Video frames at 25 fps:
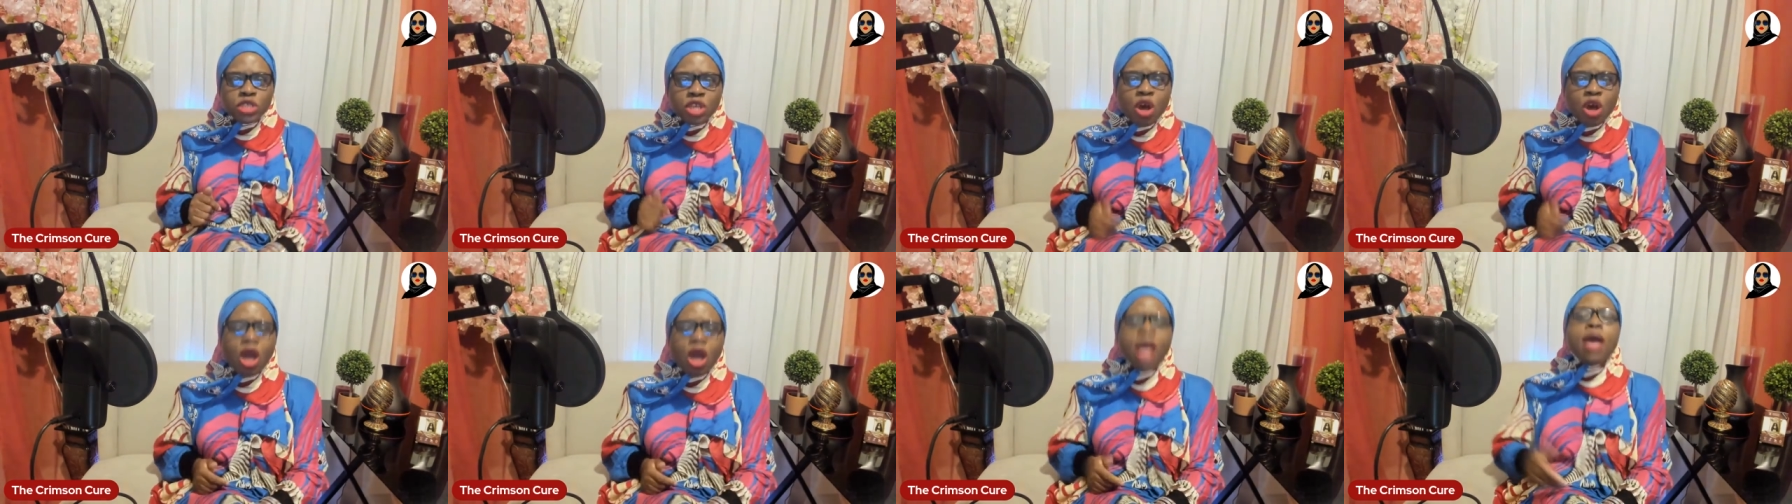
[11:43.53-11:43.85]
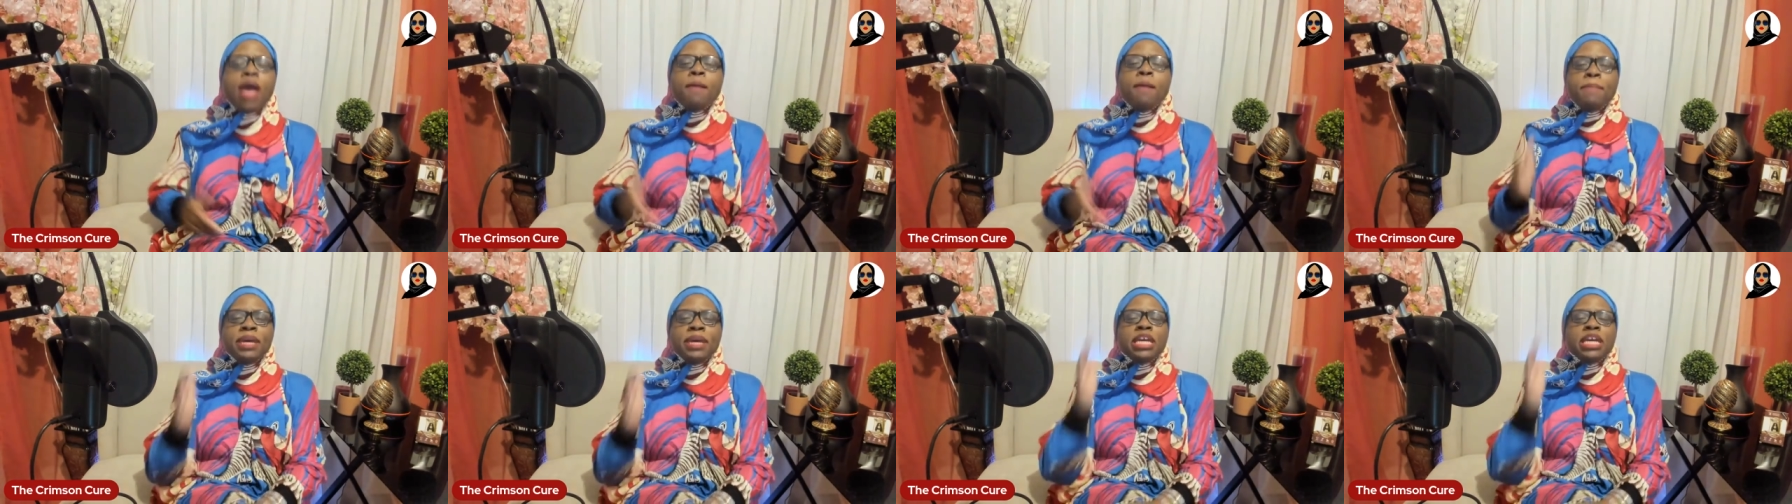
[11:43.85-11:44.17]
on
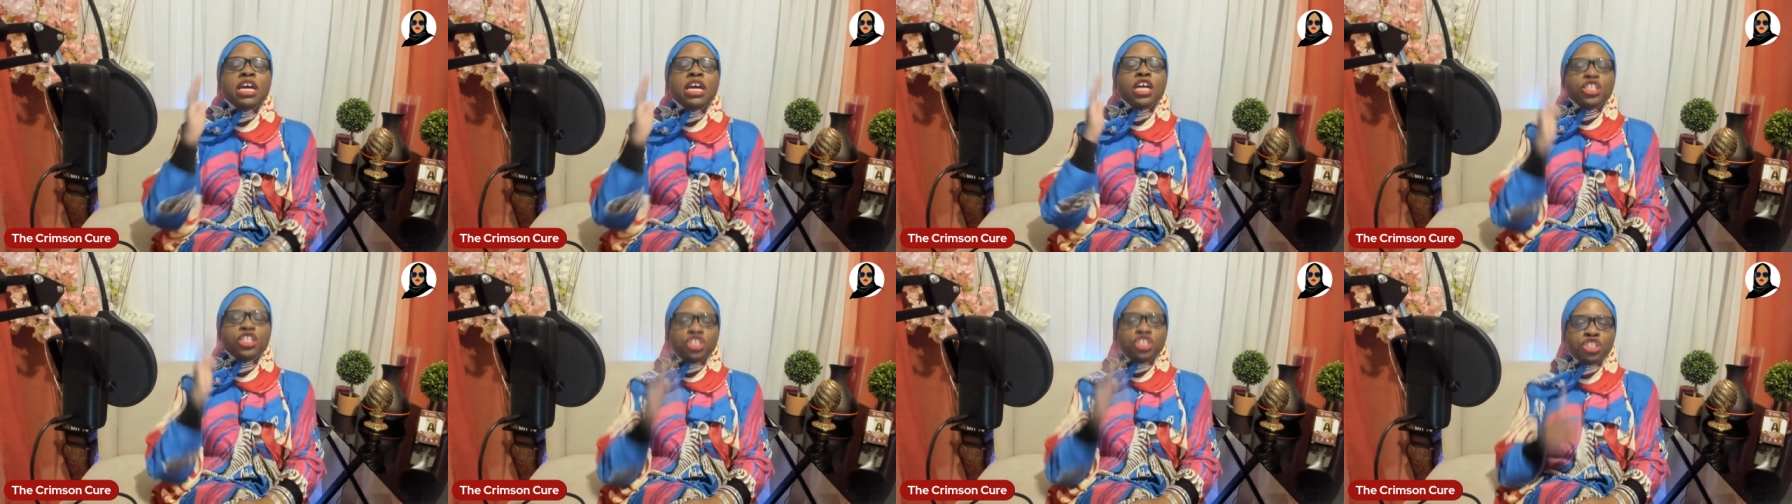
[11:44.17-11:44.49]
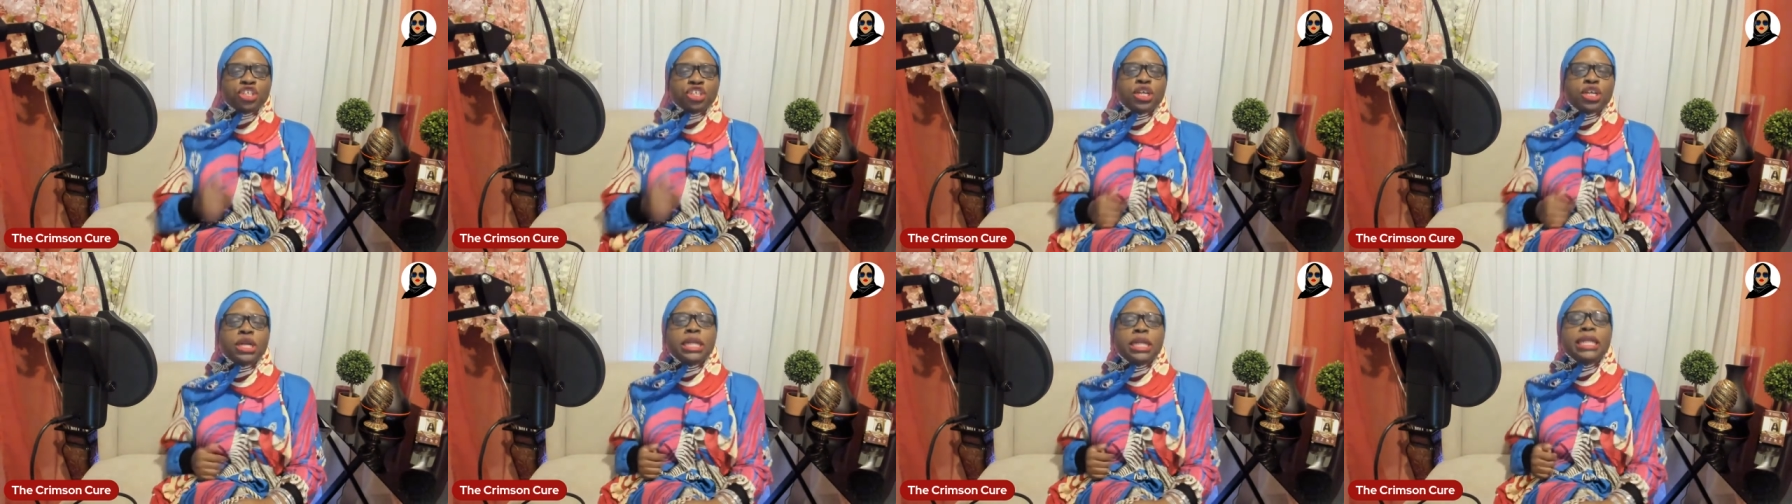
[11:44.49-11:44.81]
because
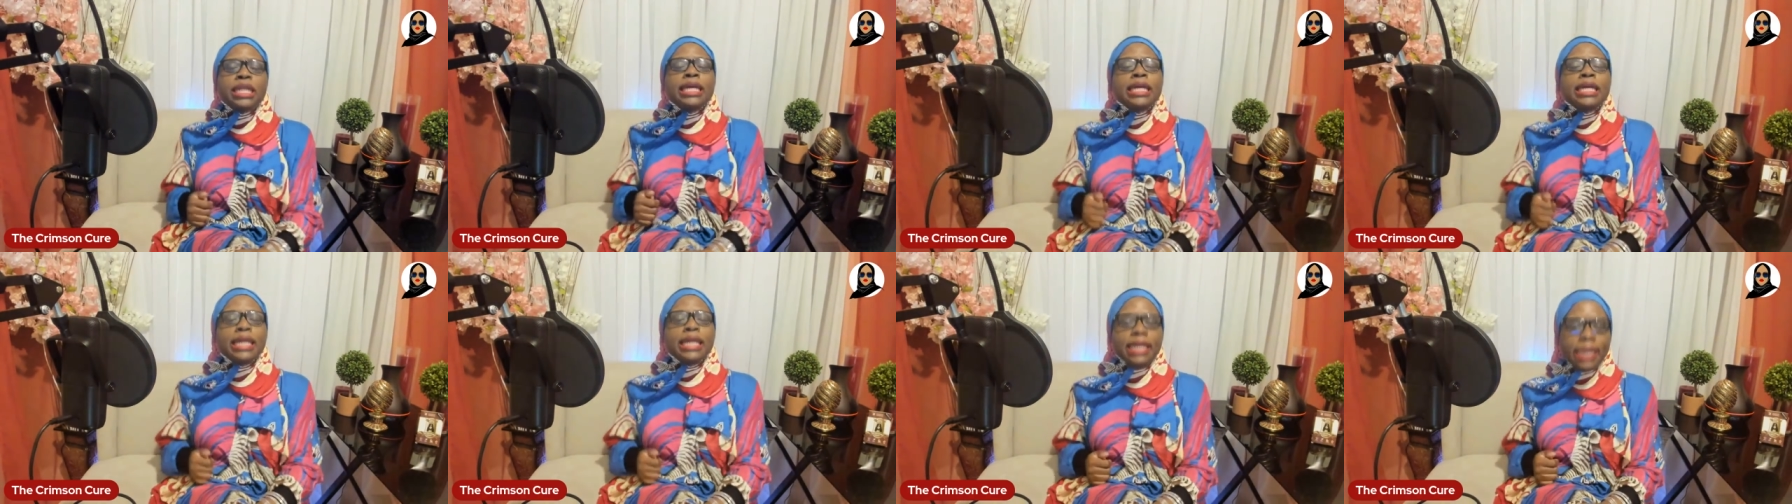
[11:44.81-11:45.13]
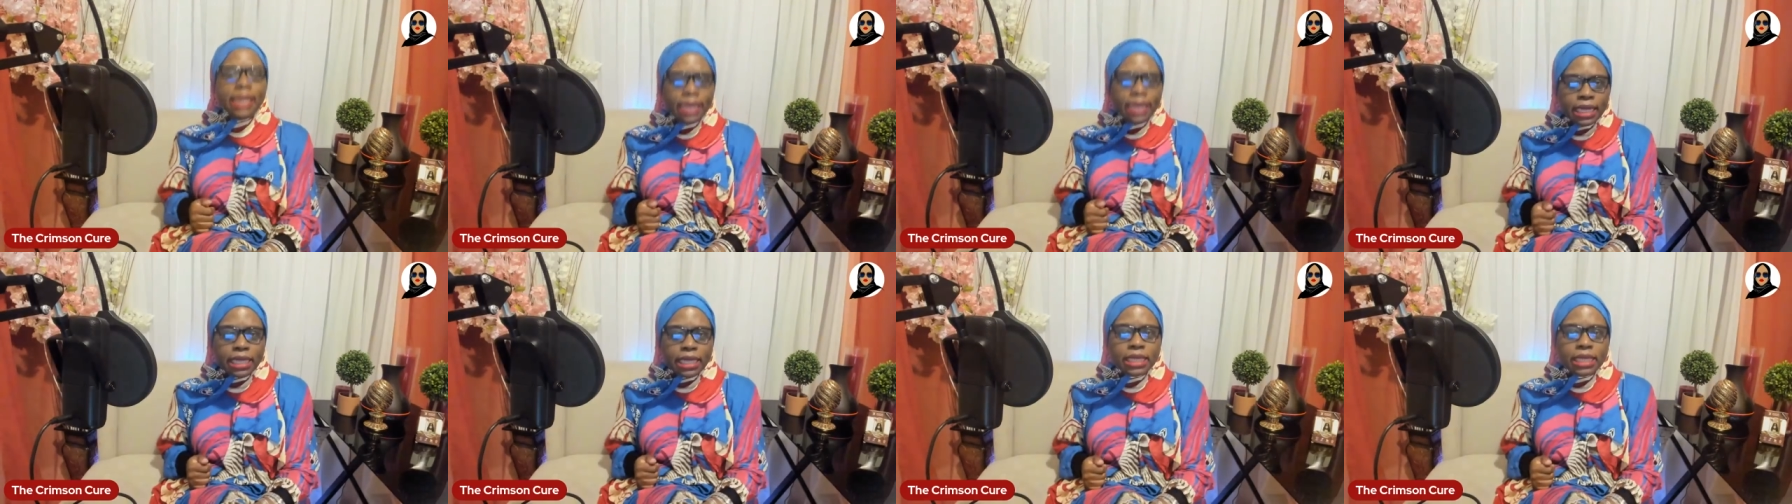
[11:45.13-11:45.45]
you're
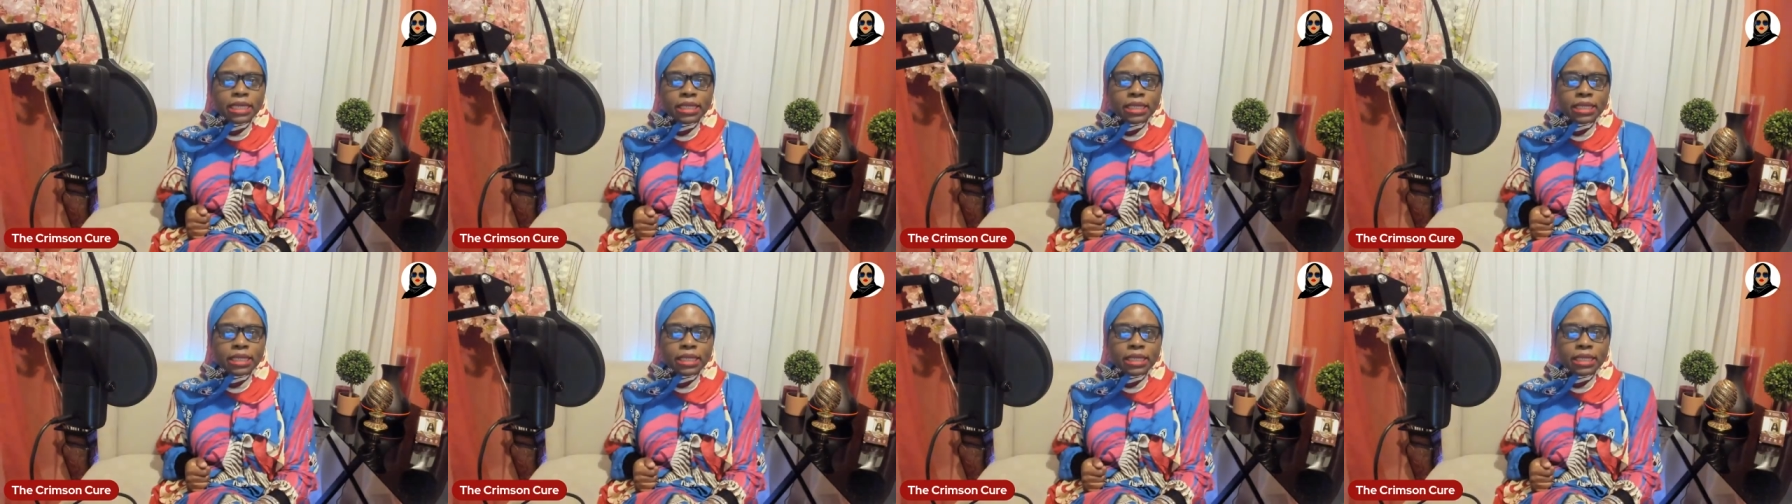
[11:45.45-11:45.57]
clean.